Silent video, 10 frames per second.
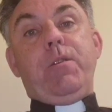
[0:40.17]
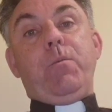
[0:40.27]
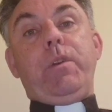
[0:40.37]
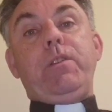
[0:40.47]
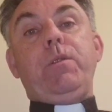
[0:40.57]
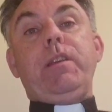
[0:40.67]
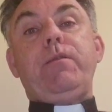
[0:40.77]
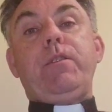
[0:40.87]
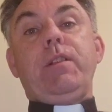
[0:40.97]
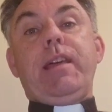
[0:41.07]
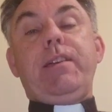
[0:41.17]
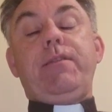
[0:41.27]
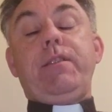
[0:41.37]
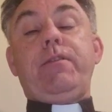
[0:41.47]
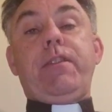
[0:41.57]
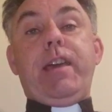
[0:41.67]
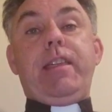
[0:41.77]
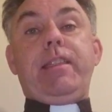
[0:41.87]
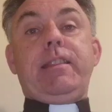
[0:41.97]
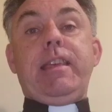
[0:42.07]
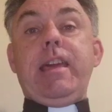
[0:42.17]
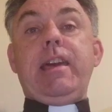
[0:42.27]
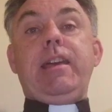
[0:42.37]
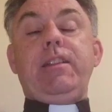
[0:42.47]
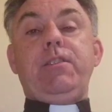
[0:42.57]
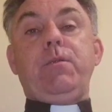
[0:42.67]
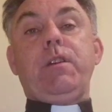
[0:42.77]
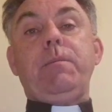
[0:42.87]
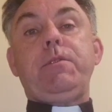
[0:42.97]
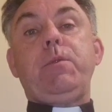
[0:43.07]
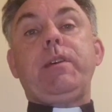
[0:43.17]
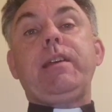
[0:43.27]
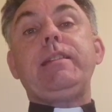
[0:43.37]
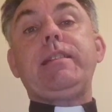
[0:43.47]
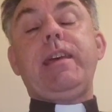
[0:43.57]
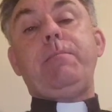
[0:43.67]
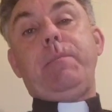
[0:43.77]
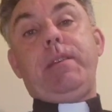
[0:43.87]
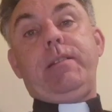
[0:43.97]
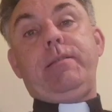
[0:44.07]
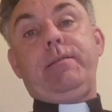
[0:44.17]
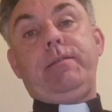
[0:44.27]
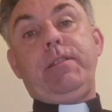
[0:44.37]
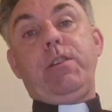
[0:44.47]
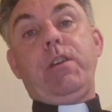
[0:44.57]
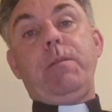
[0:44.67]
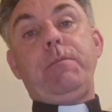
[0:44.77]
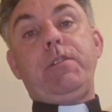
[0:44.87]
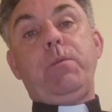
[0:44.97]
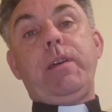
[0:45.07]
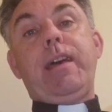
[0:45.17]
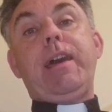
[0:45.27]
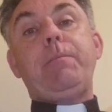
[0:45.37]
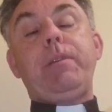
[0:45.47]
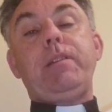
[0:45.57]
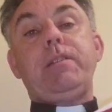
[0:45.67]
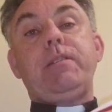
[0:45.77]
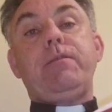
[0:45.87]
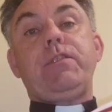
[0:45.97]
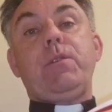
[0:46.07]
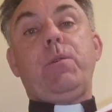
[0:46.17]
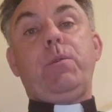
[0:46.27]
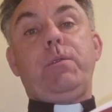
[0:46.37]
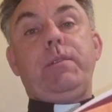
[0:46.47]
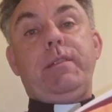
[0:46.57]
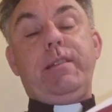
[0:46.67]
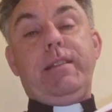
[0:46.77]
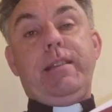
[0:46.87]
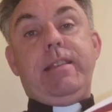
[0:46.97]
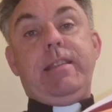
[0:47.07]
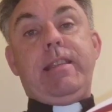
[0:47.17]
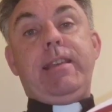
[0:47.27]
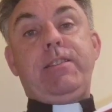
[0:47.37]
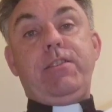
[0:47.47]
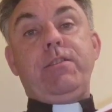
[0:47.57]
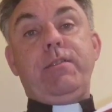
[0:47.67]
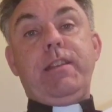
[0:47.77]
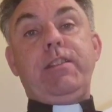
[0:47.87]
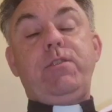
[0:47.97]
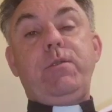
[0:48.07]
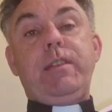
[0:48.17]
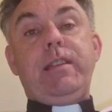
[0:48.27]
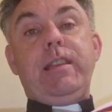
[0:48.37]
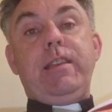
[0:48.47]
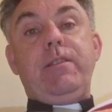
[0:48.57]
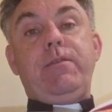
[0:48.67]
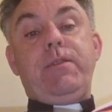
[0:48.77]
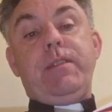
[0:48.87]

When you live your life in faith, at the end, you come to a contentment. You come to a happiness of soul that you did live